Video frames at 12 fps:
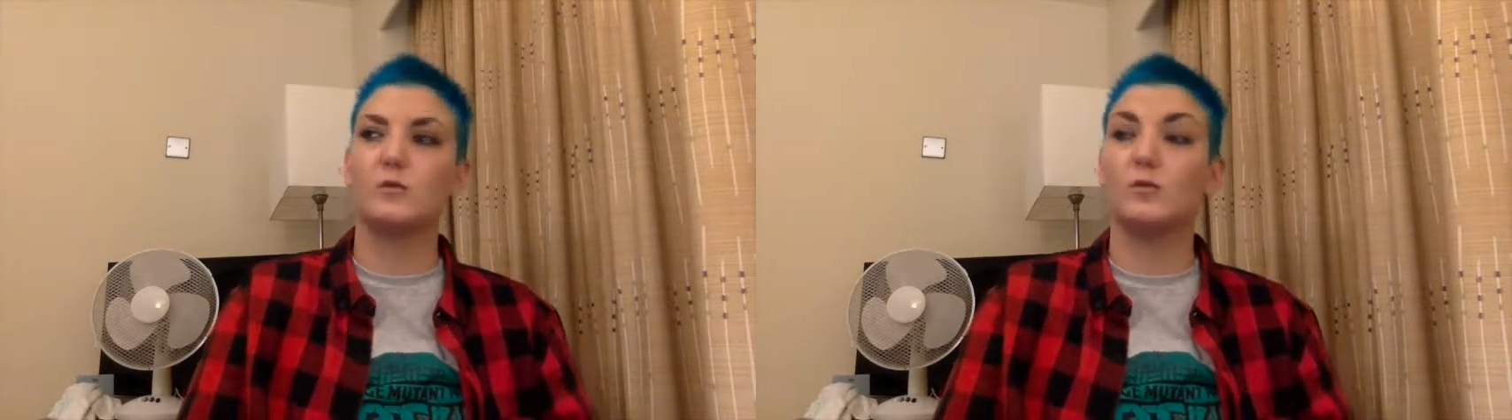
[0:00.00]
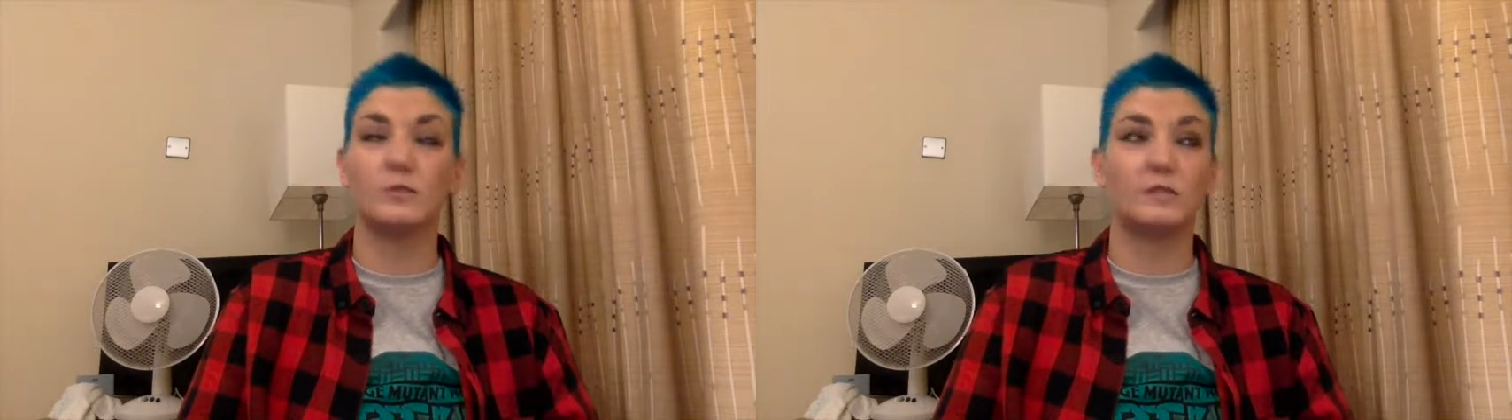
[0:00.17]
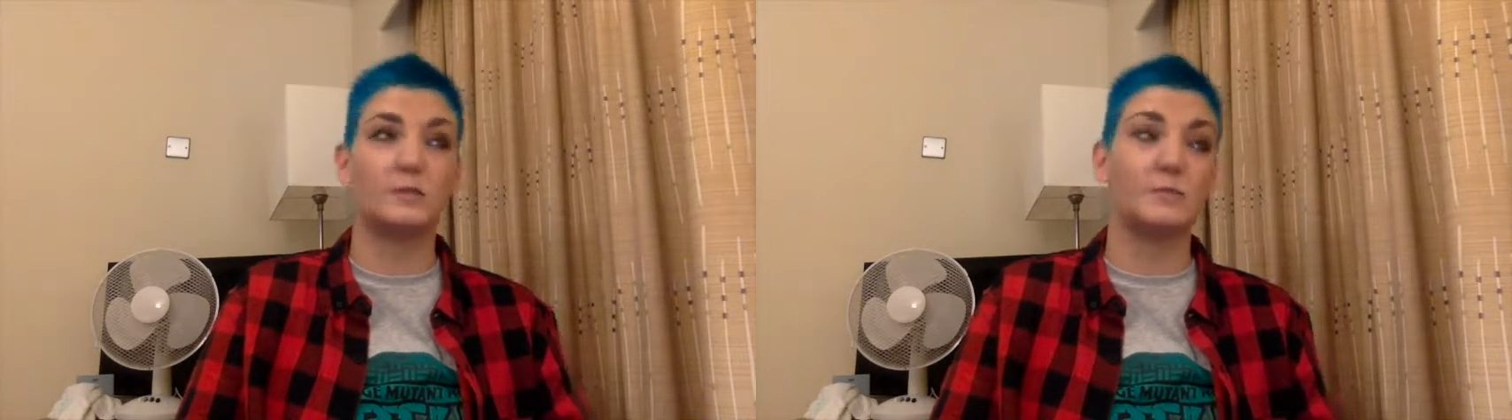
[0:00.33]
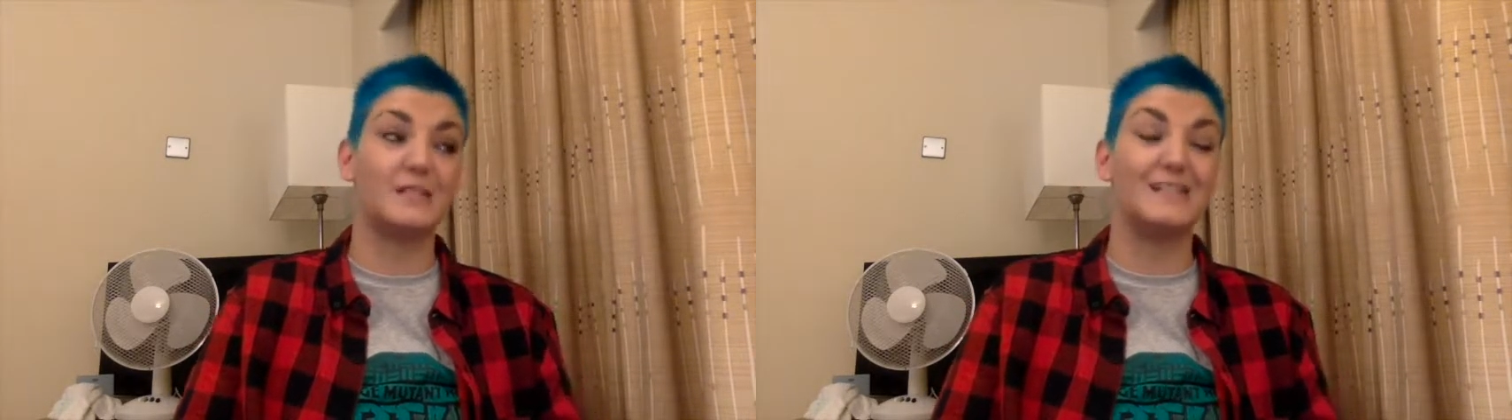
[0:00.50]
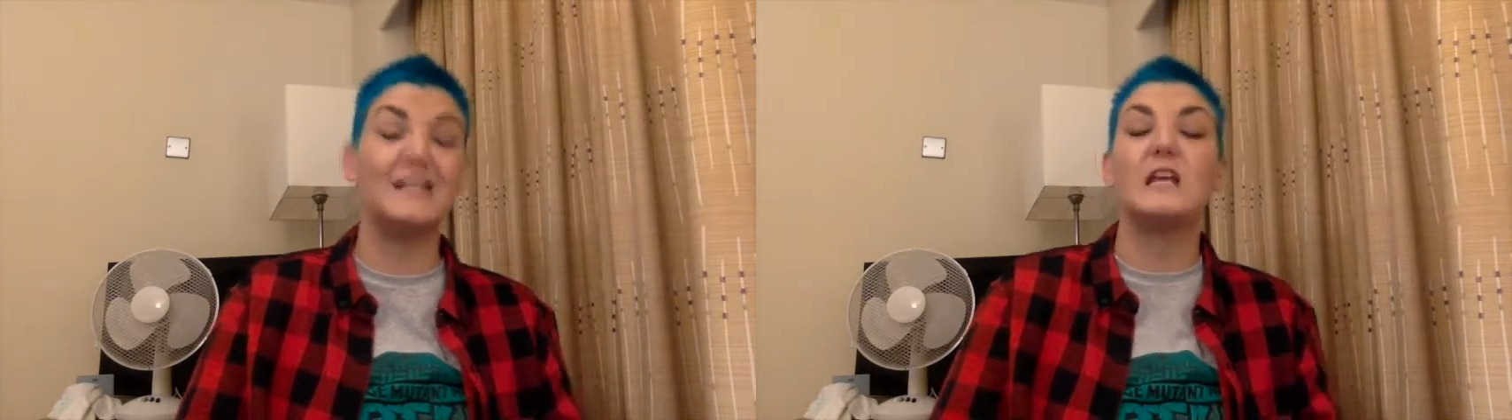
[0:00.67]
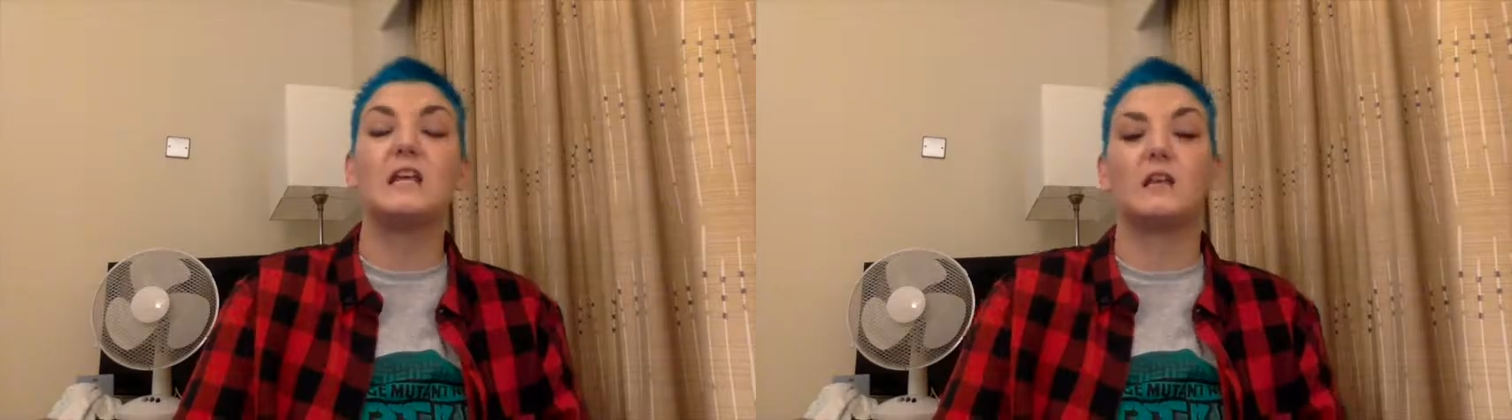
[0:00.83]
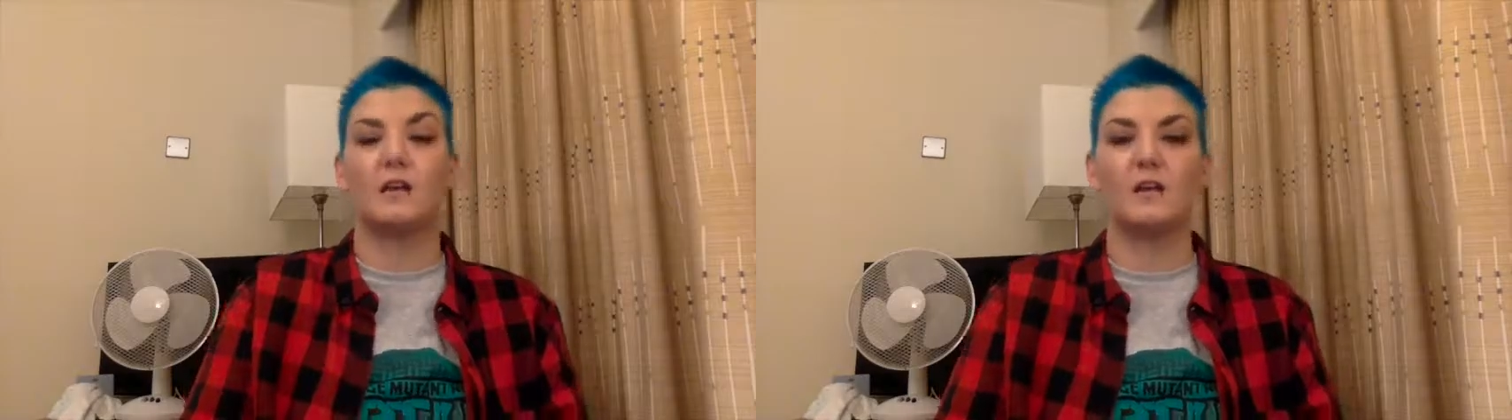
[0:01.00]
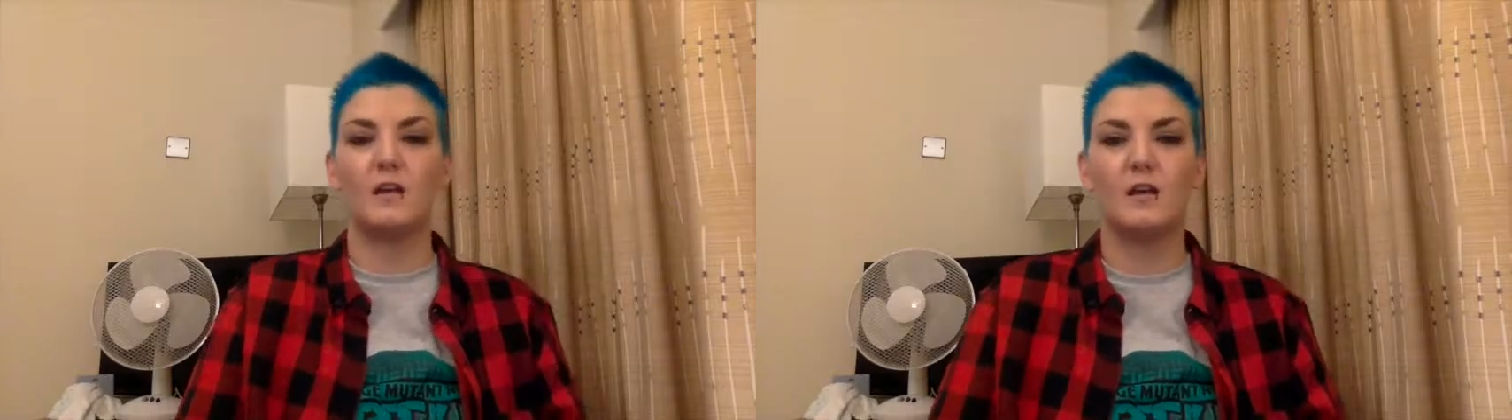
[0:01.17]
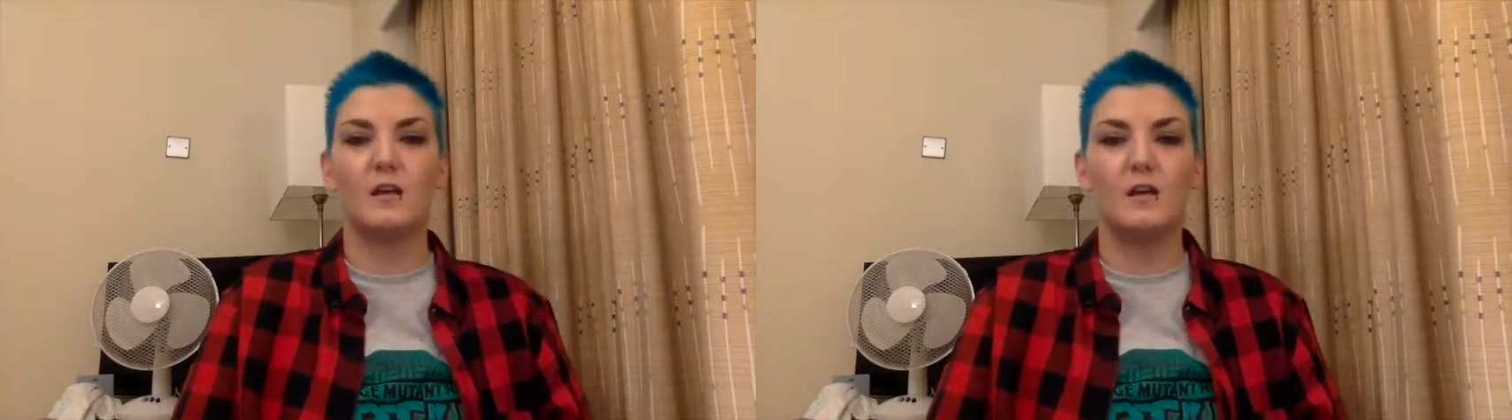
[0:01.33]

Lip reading: or somebody would nick it.